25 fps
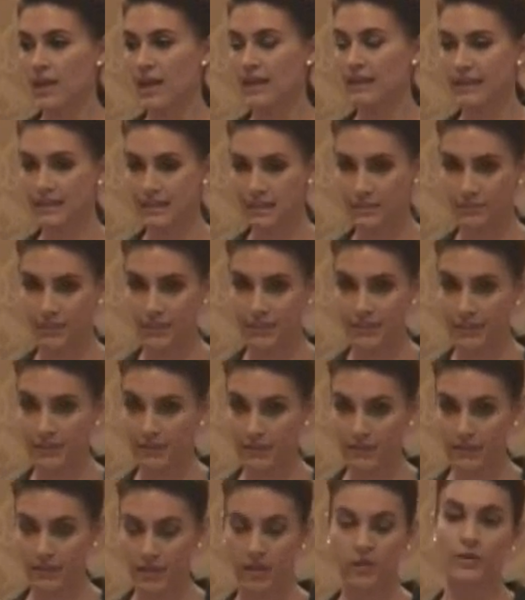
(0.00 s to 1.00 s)
Alexis
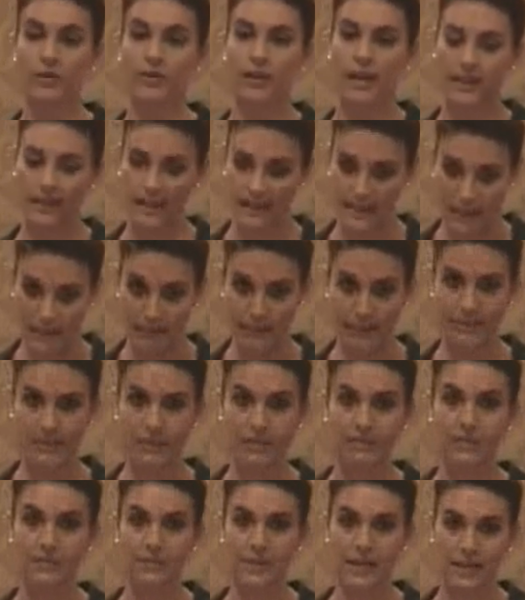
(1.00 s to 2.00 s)
McDonough
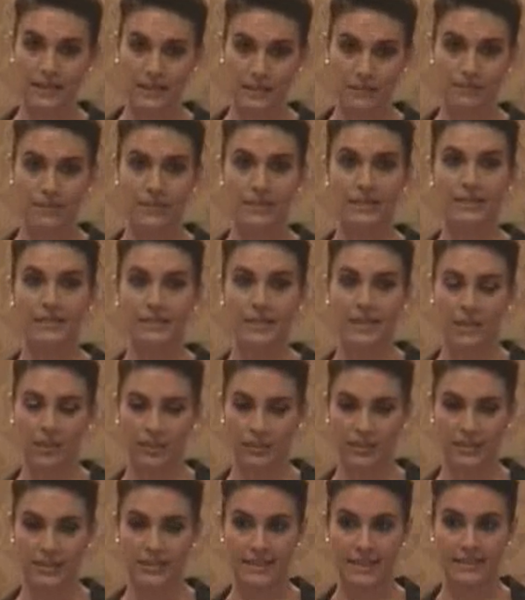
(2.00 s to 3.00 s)
from the NDP, and
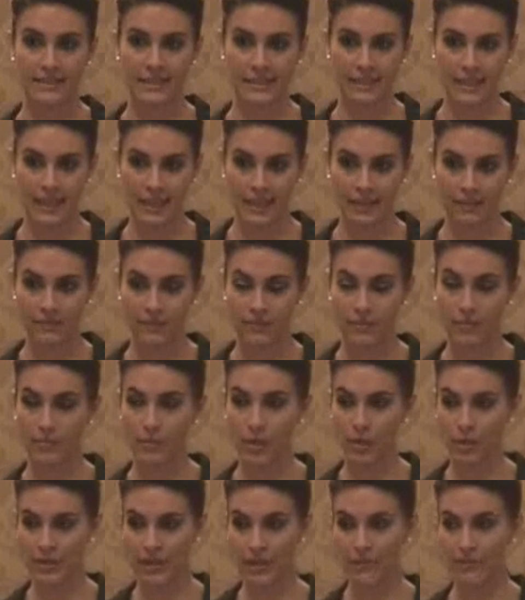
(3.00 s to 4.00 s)
Caroline Saint-Hilaire from the
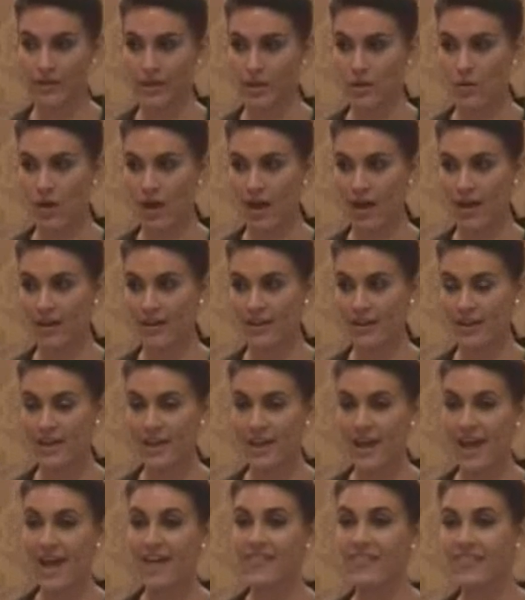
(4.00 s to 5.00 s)
Bloc Québécois.
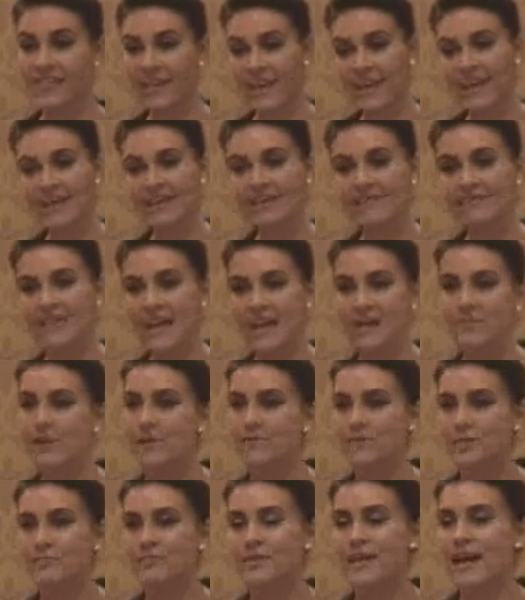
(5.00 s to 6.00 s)
And they came
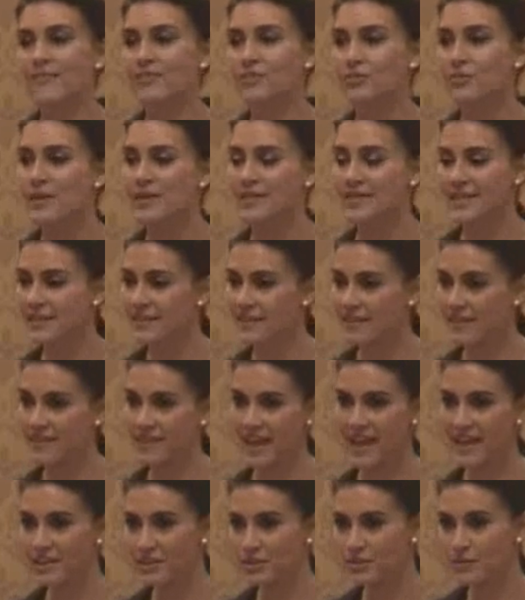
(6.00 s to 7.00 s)
up to me after they said,
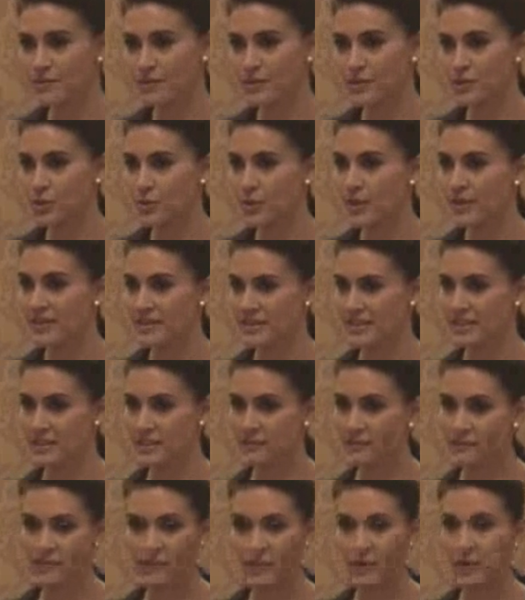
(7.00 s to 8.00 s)
thank you for doing this.
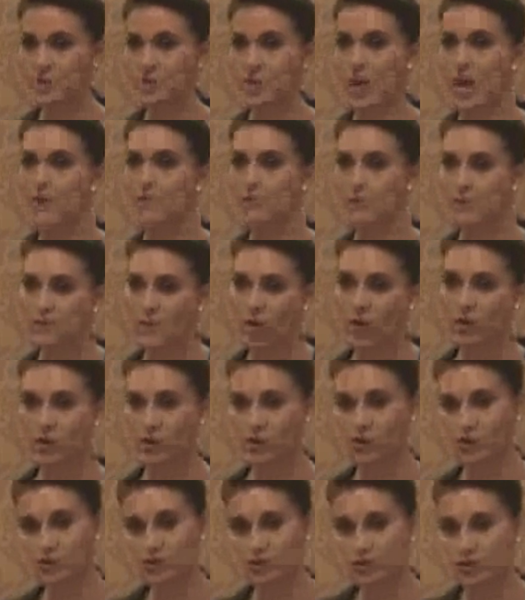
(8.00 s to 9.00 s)
This is the first time we've all
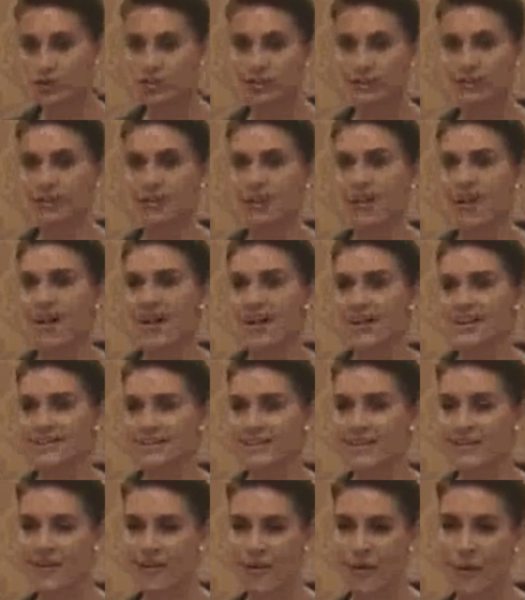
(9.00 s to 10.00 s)
stood in
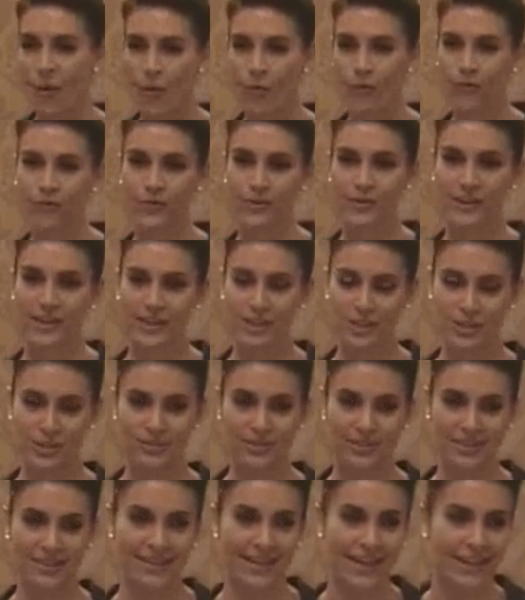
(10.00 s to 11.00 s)
line over an
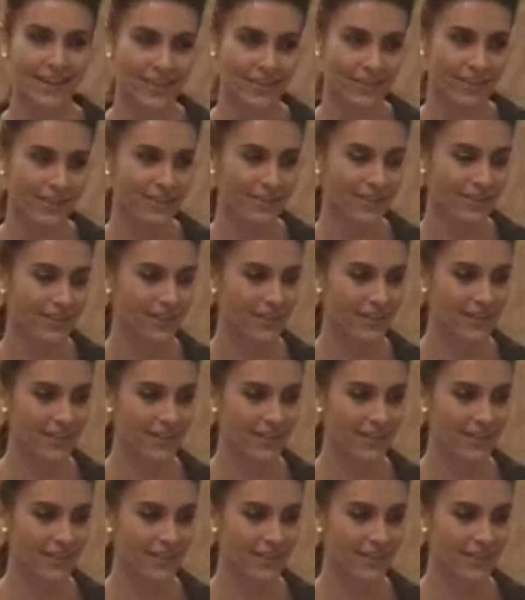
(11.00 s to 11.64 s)
issue together.